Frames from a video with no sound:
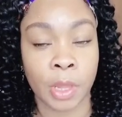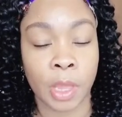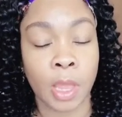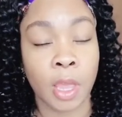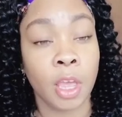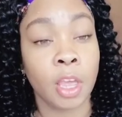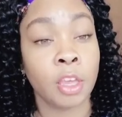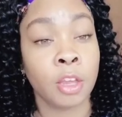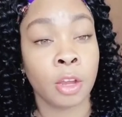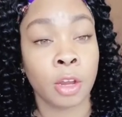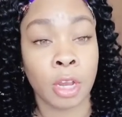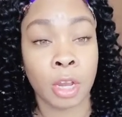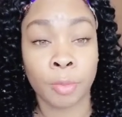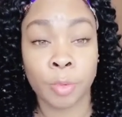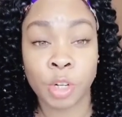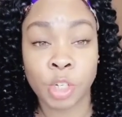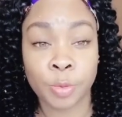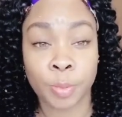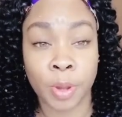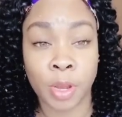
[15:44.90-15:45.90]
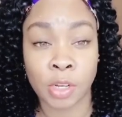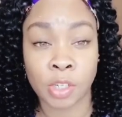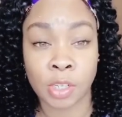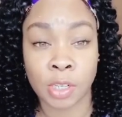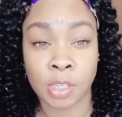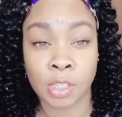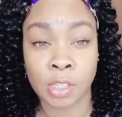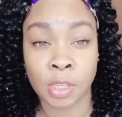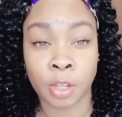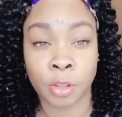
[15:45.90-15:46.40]
Your hemorrhage
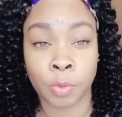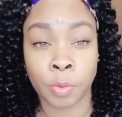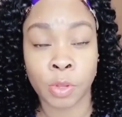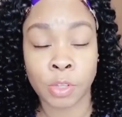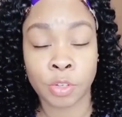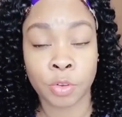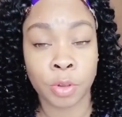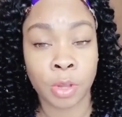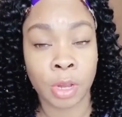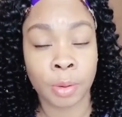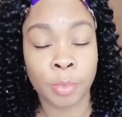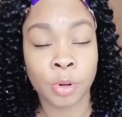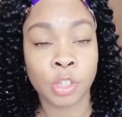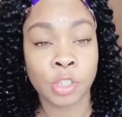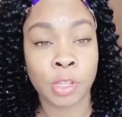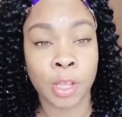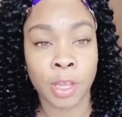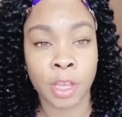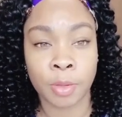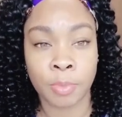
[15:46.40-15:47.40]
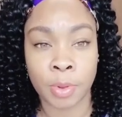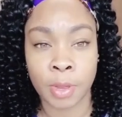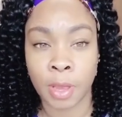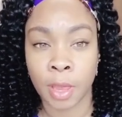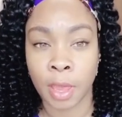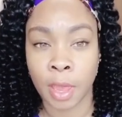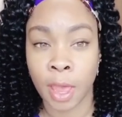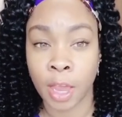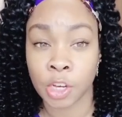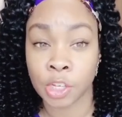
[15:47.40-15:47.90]
patients, now the ones who hemorrhage, they can be
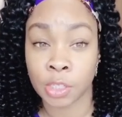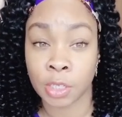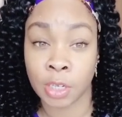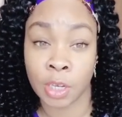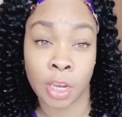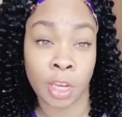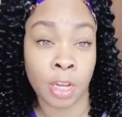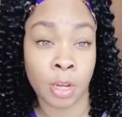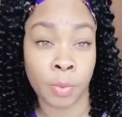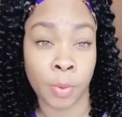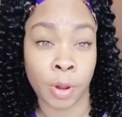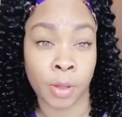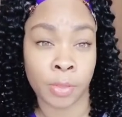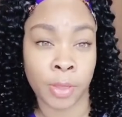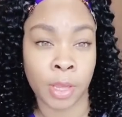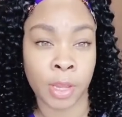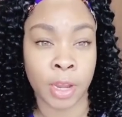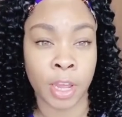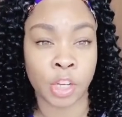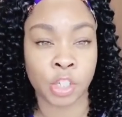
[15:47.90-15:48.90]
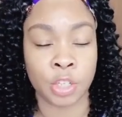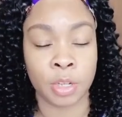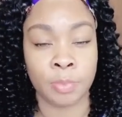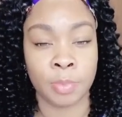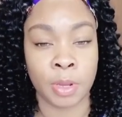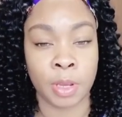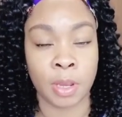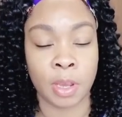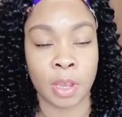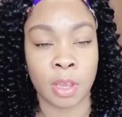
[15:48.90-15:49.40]
actually anywhere. They can actually
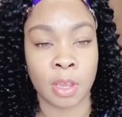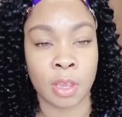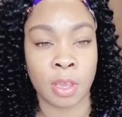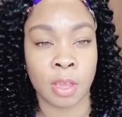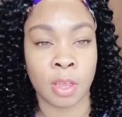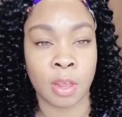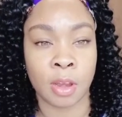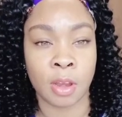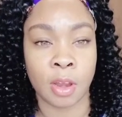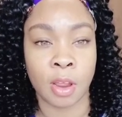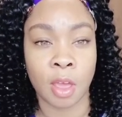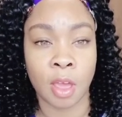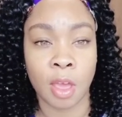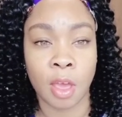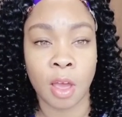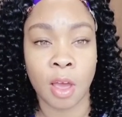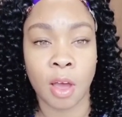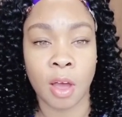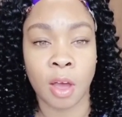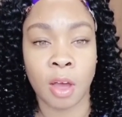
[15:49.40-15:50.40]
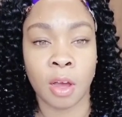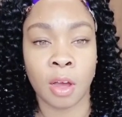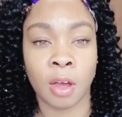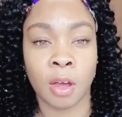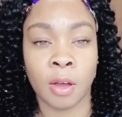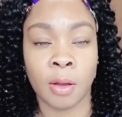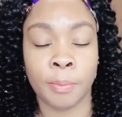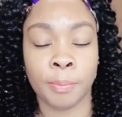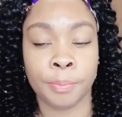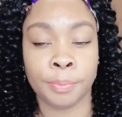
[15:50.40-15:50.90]
be in
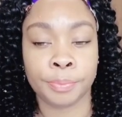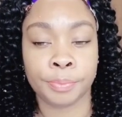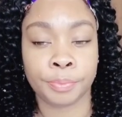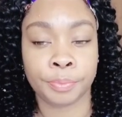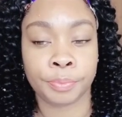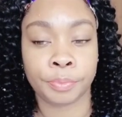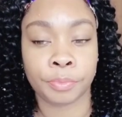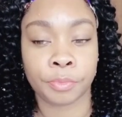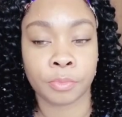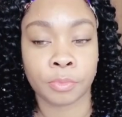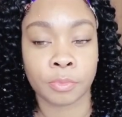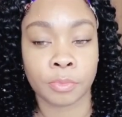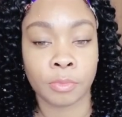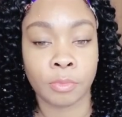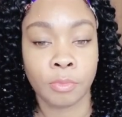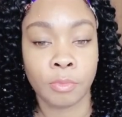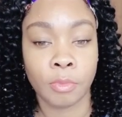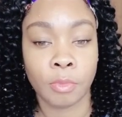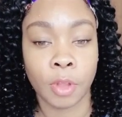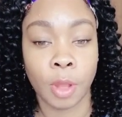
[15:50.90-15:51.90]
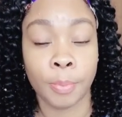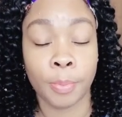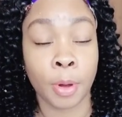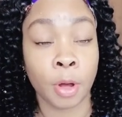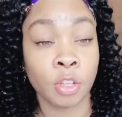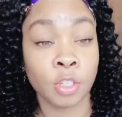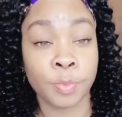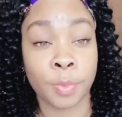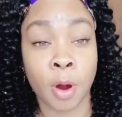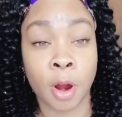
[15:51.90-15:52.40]
um,
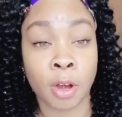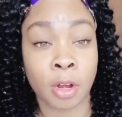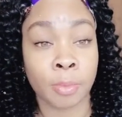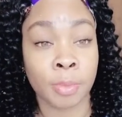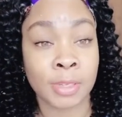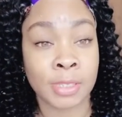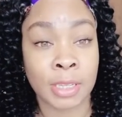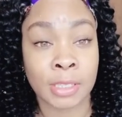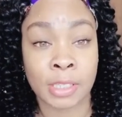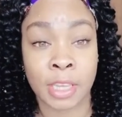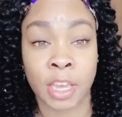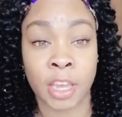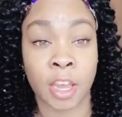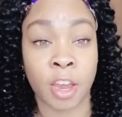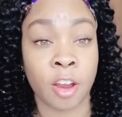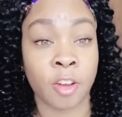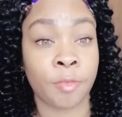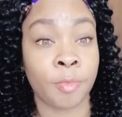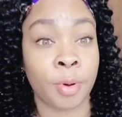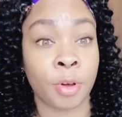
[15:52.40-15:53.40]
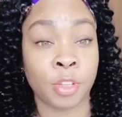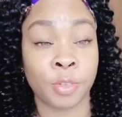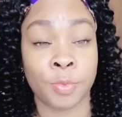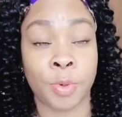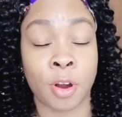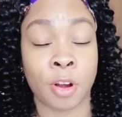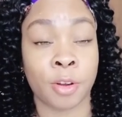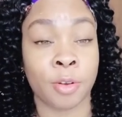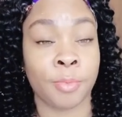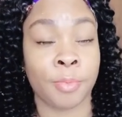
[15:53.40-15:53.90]
postpartum, because I take care of
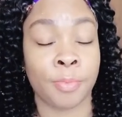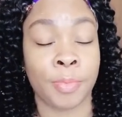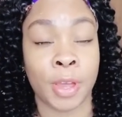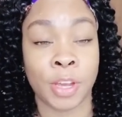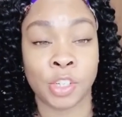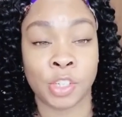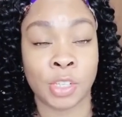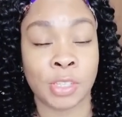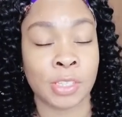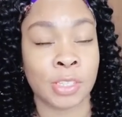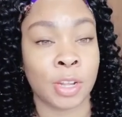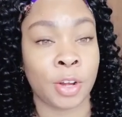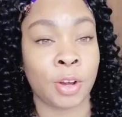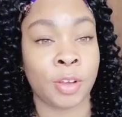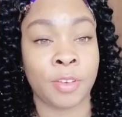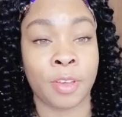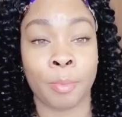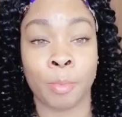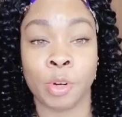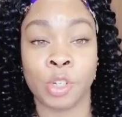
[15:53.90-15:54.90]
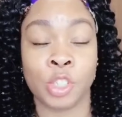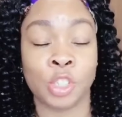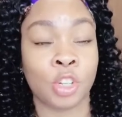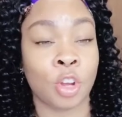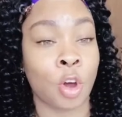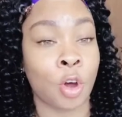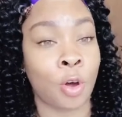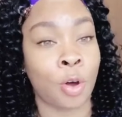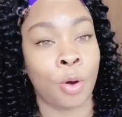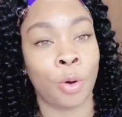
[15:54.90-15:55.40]
postpartum patients that are hemorrhaged
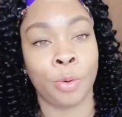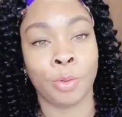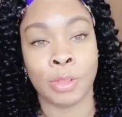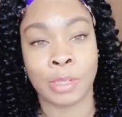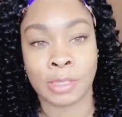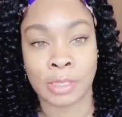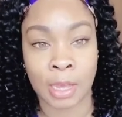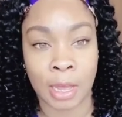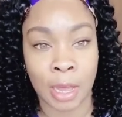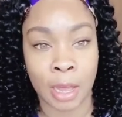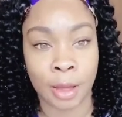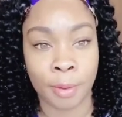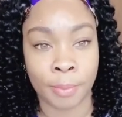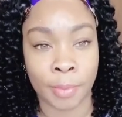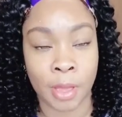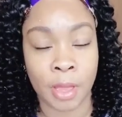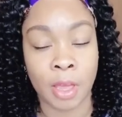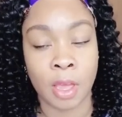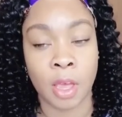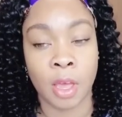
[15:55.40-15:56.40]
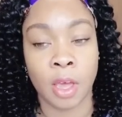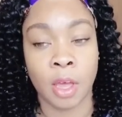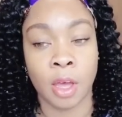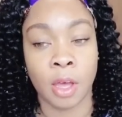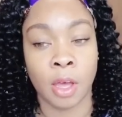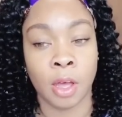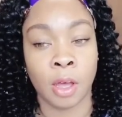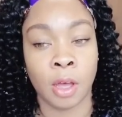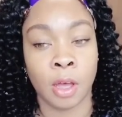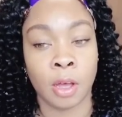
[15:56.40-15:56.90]
all the time.
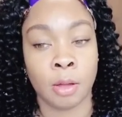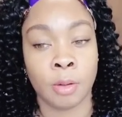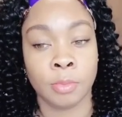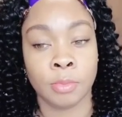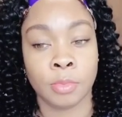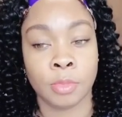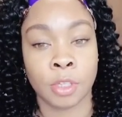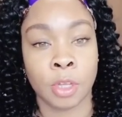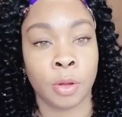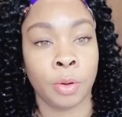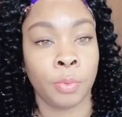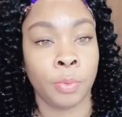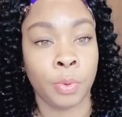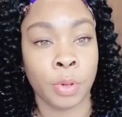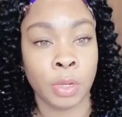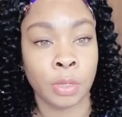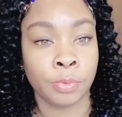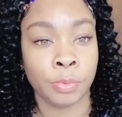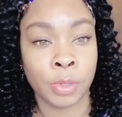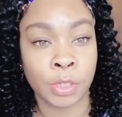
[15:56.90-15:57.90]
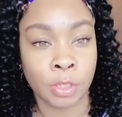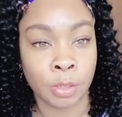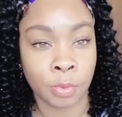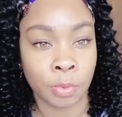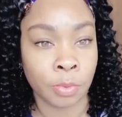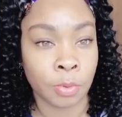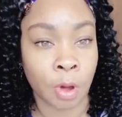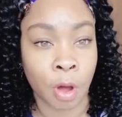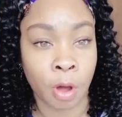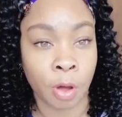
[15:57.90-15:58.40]
Um, so we, we do
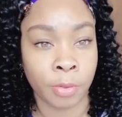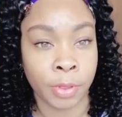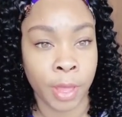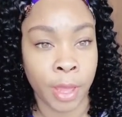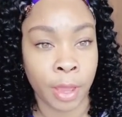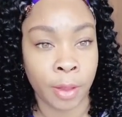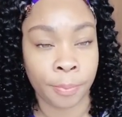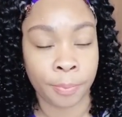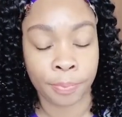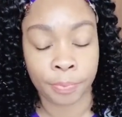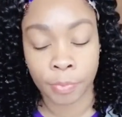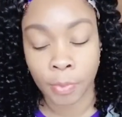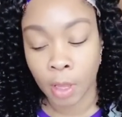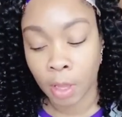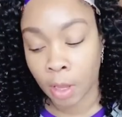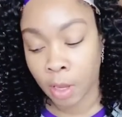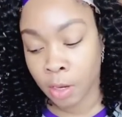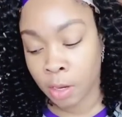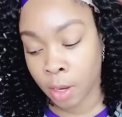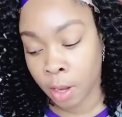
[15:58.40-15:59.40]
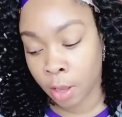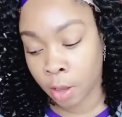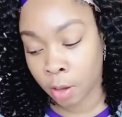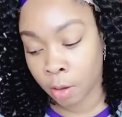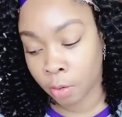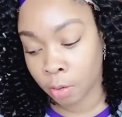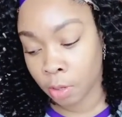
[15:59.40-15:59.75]
all that. Now,